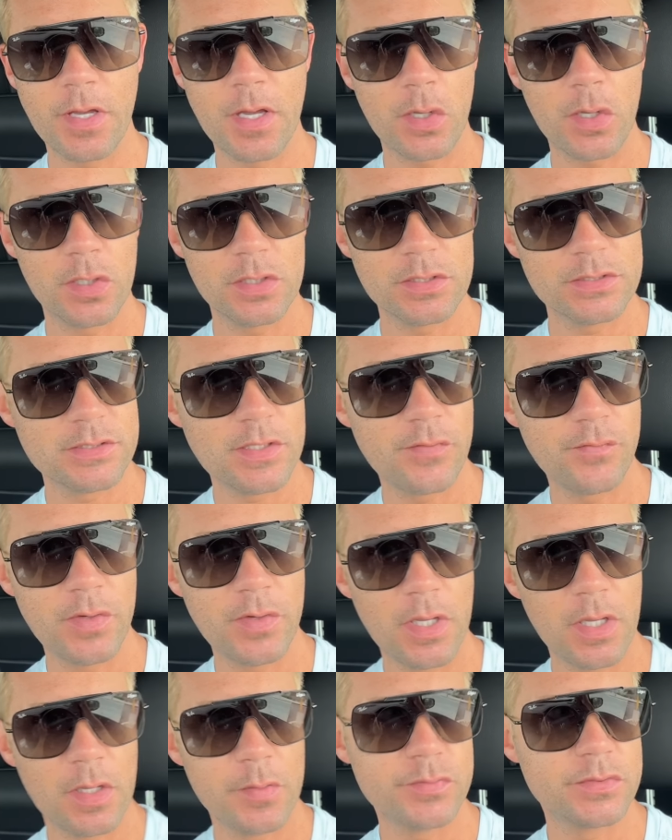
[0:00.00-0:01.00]
out at seven A
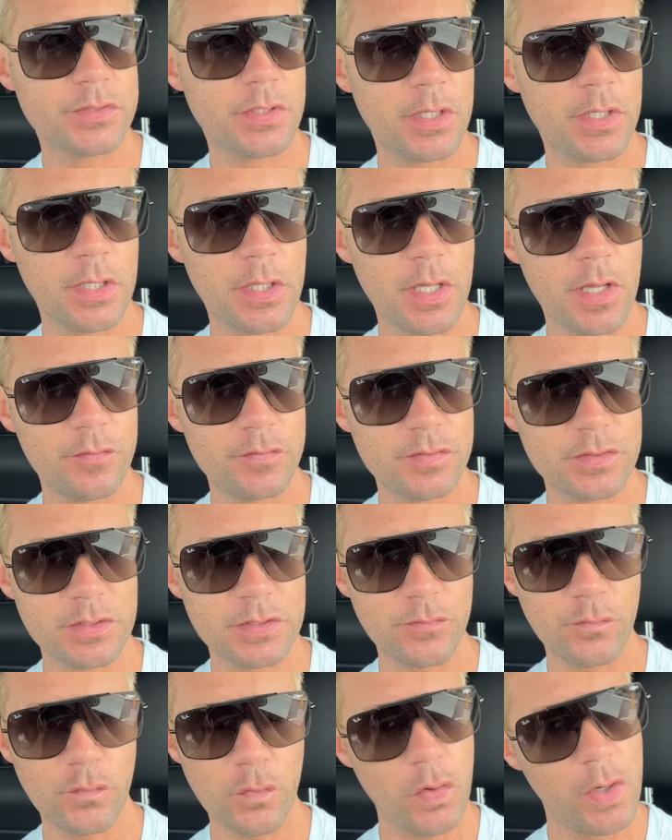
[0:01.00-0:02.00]
M so they left at
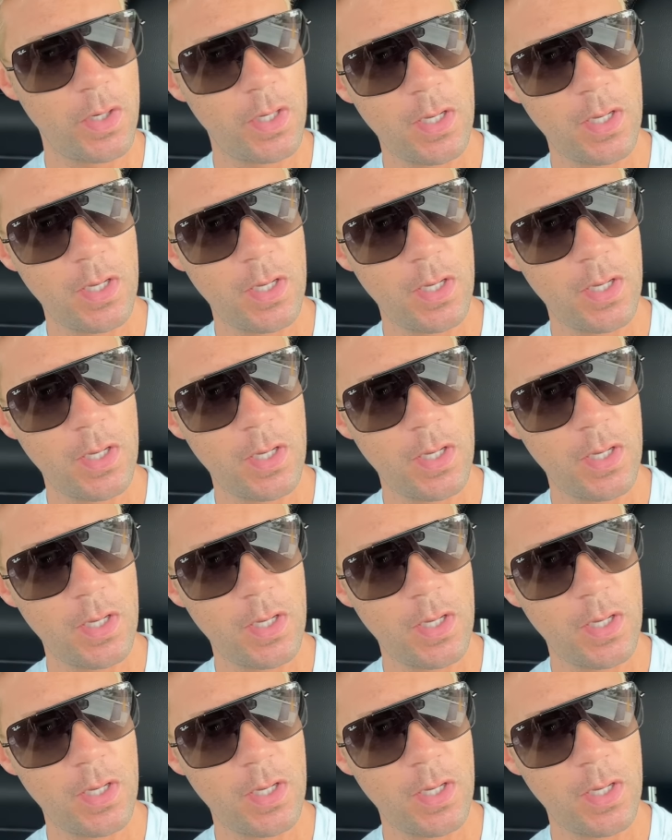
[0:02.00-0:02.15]
four A